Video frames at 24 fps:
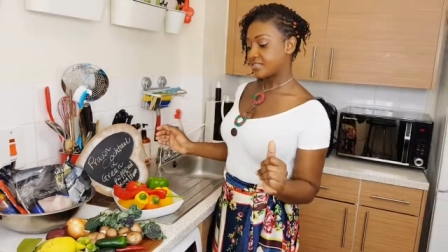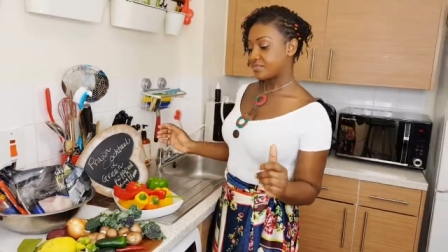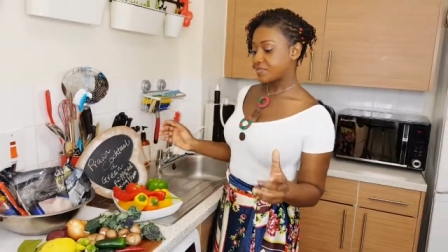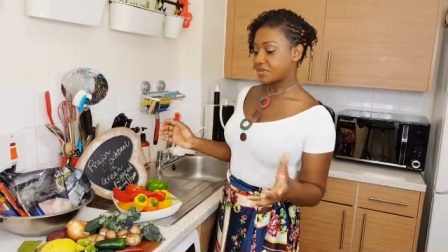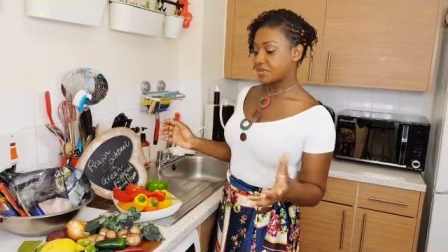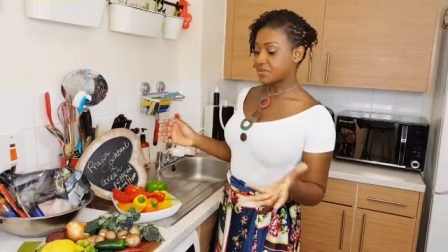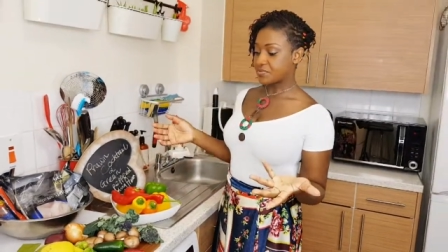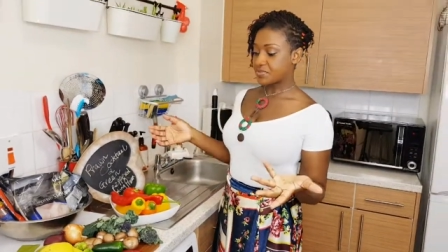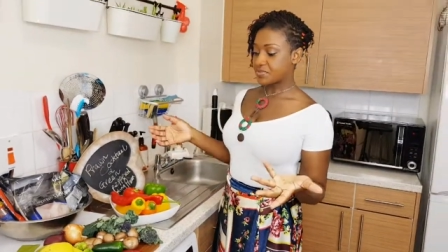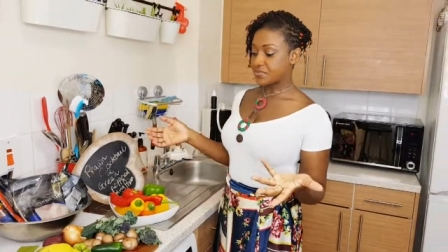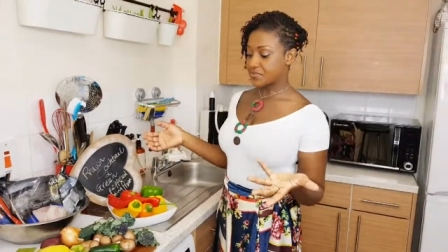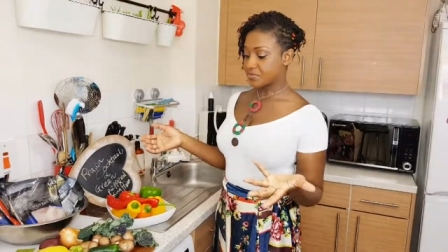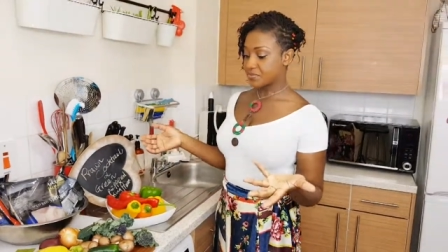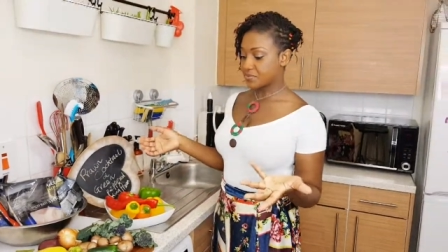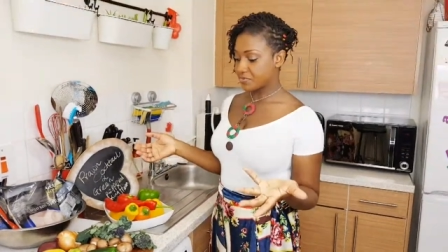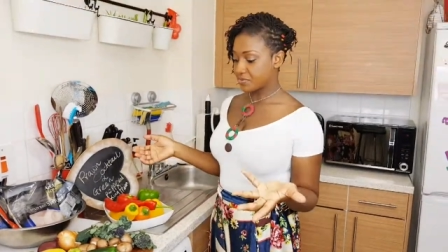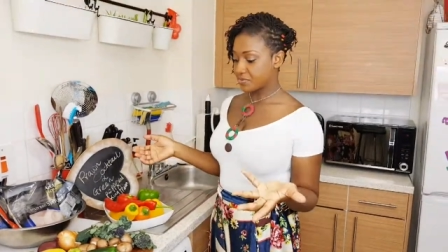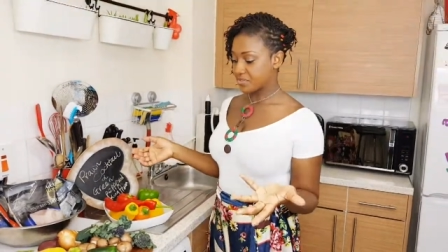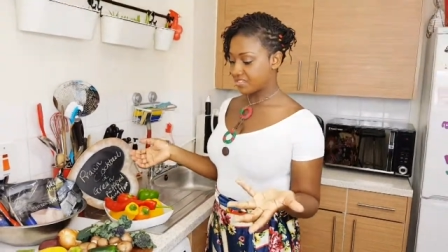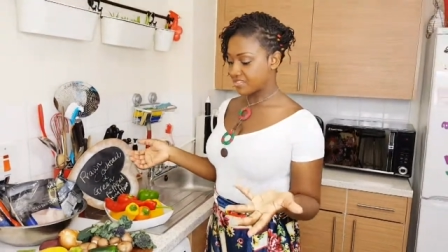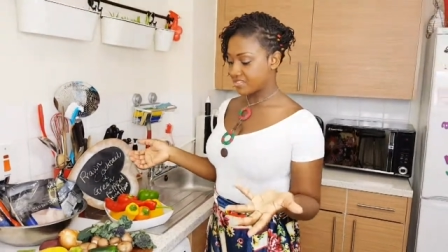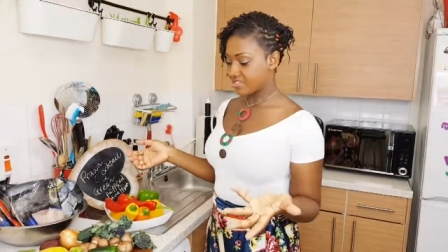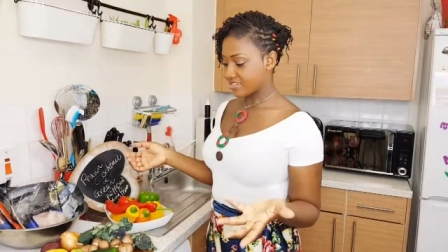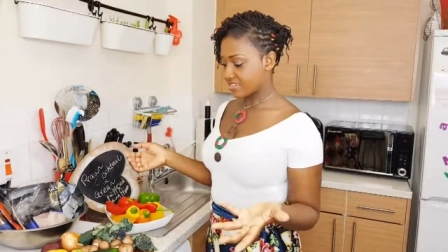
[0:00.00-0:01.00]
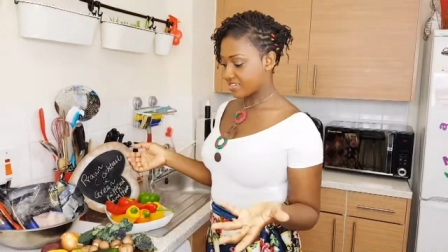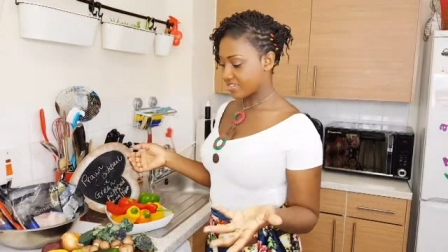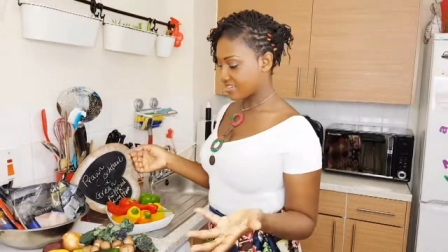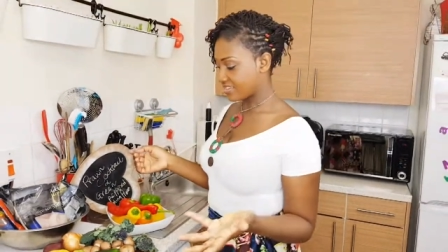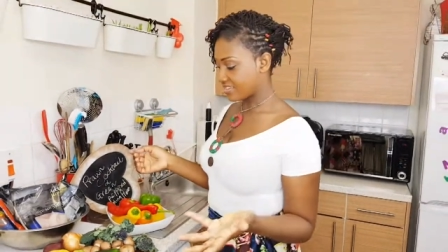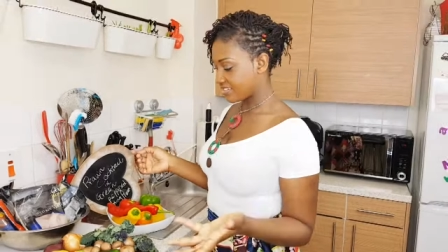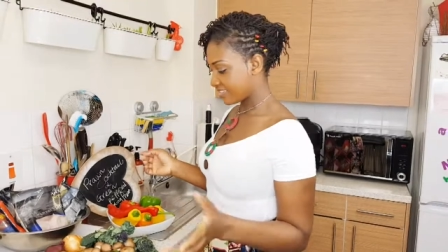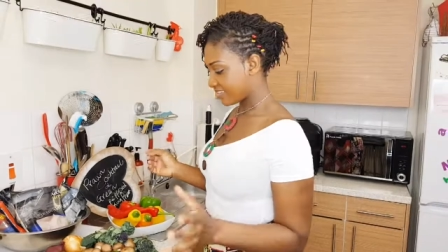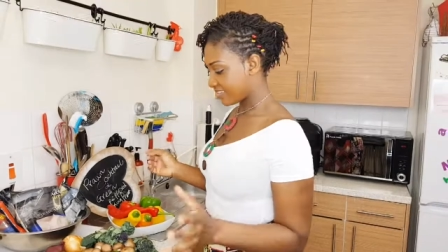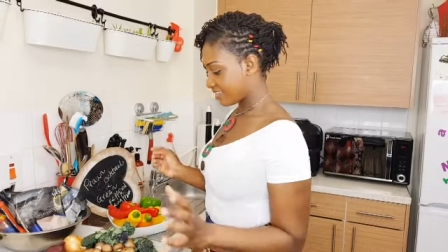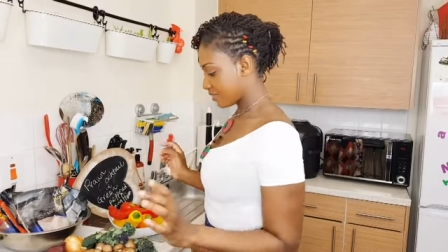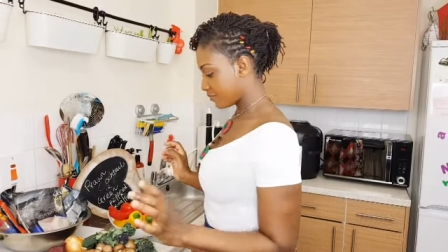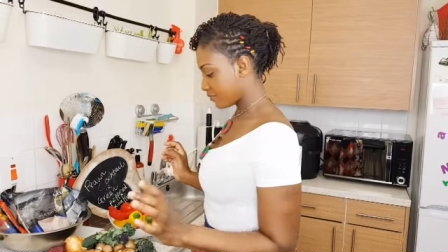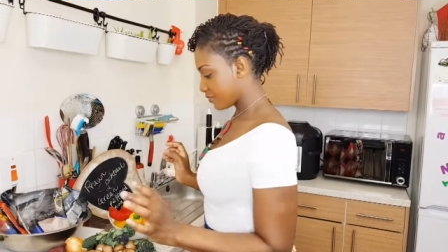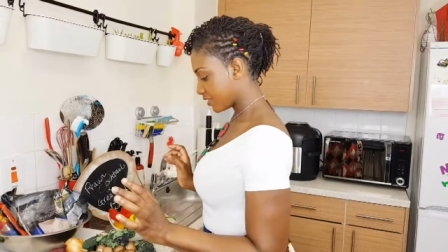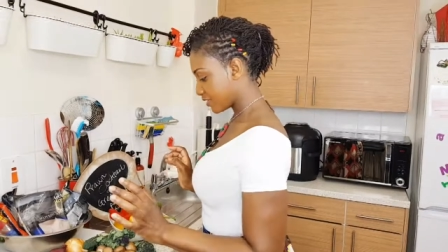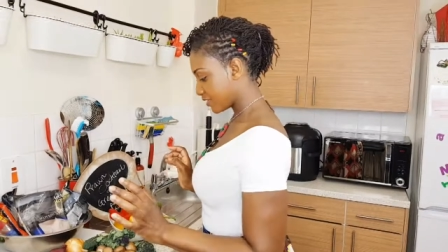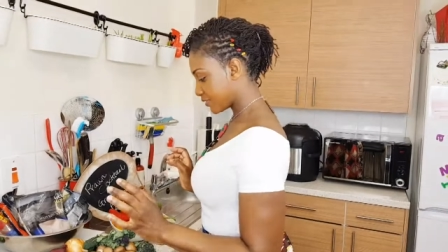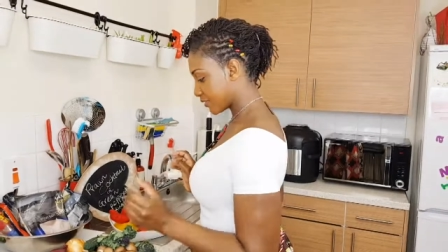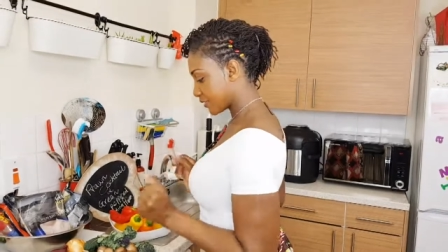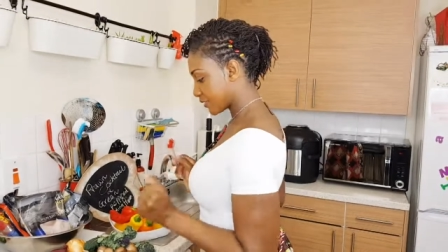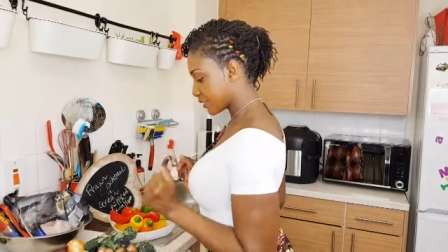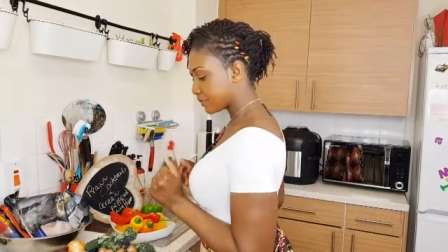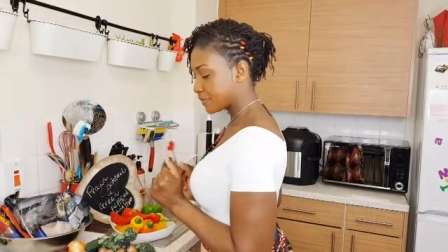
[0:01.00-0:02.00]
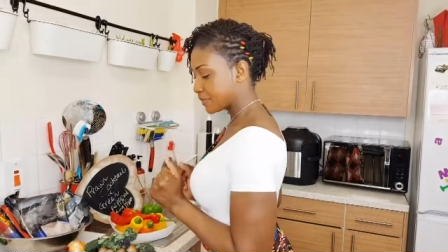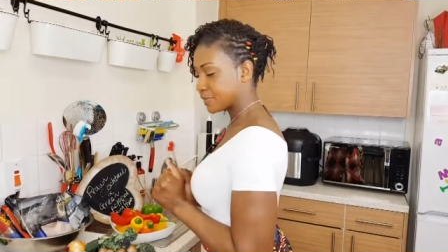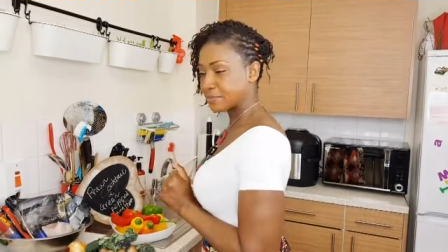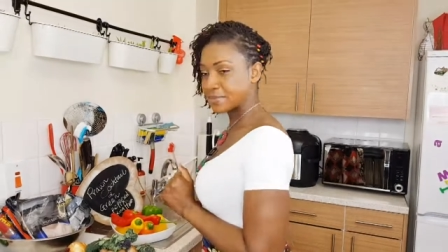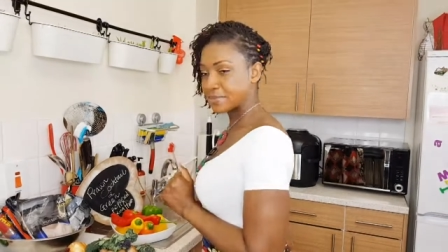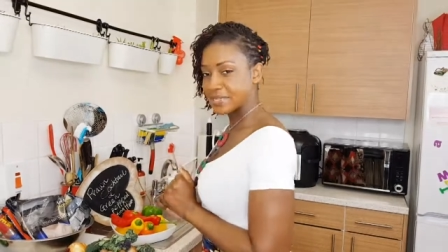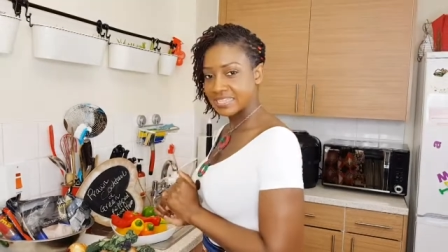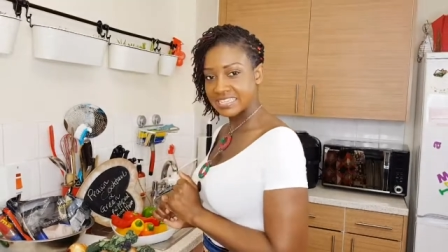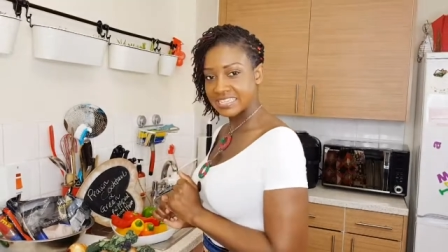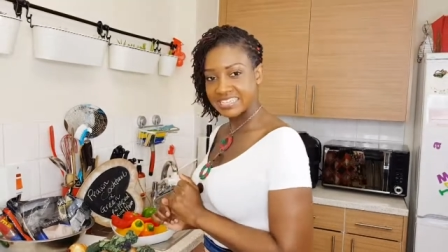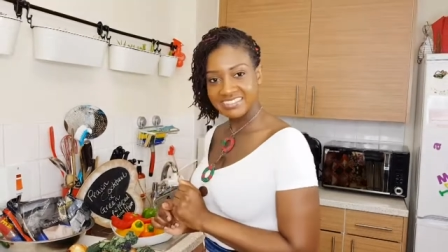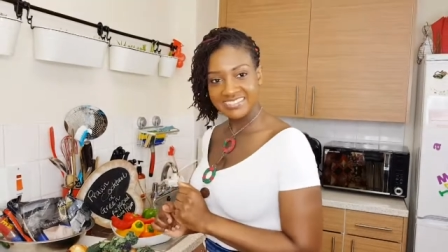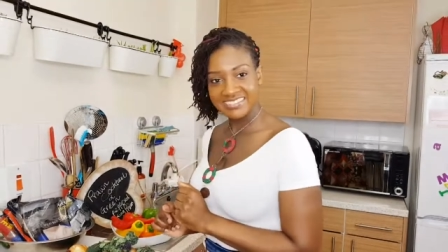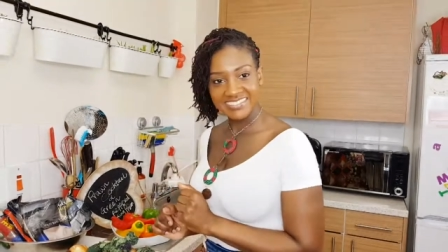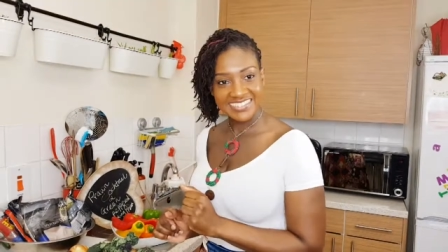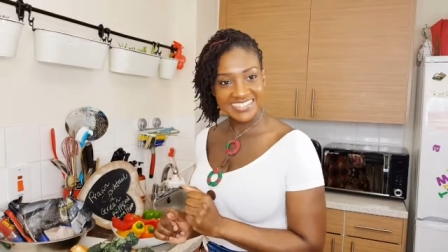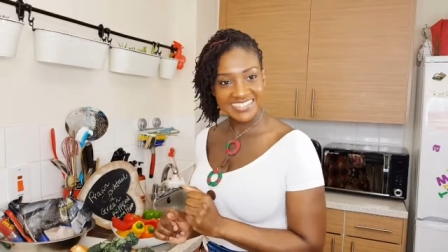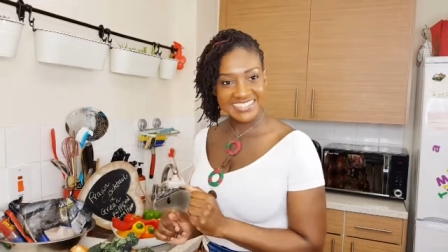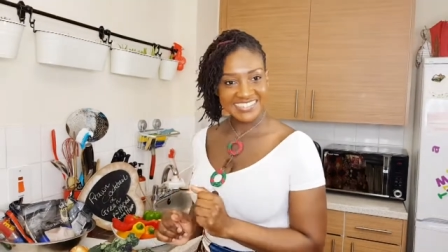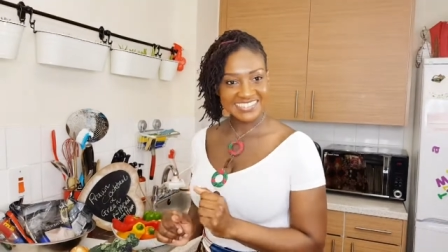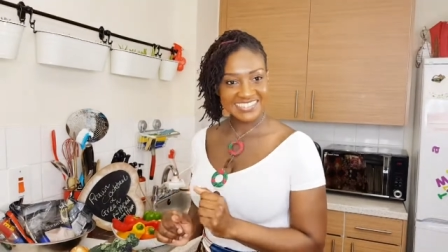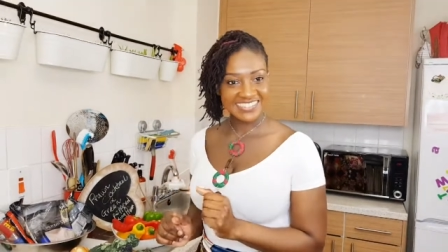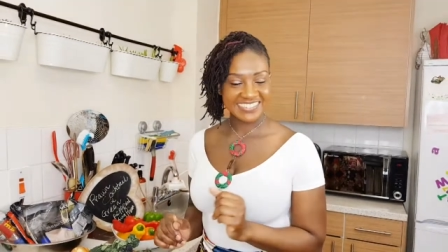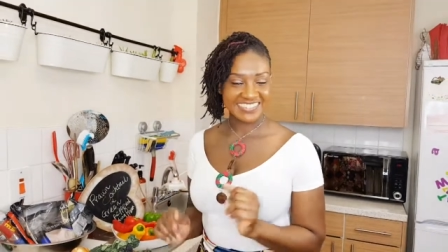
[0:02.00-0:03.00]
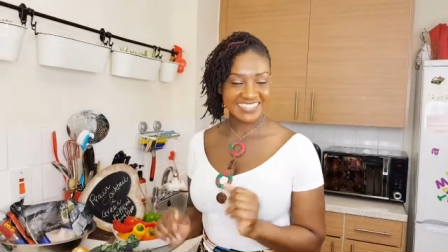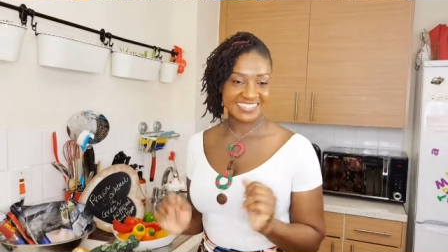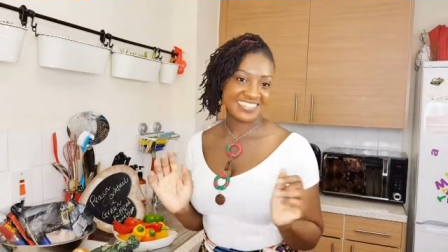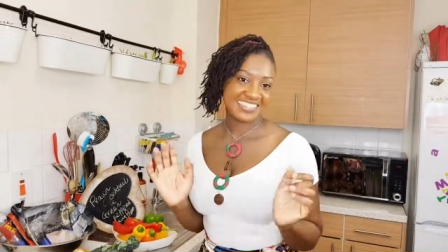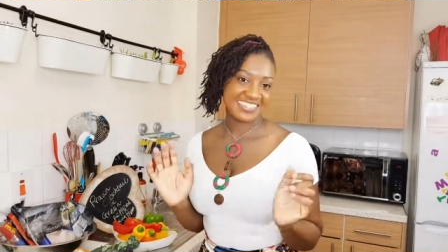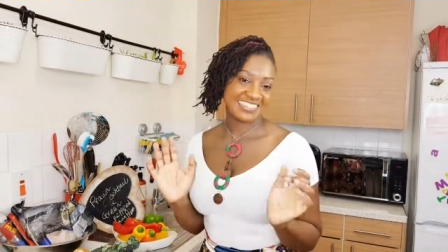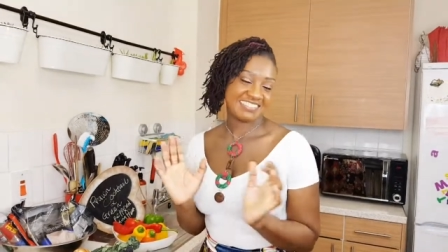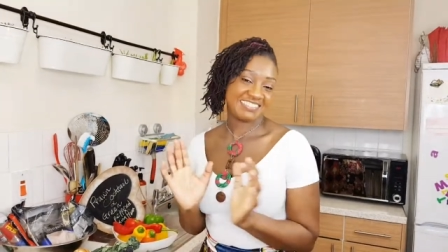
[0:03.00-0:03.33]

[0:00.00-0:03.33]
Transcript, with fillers: But before we start, let me talk about my ingredients today.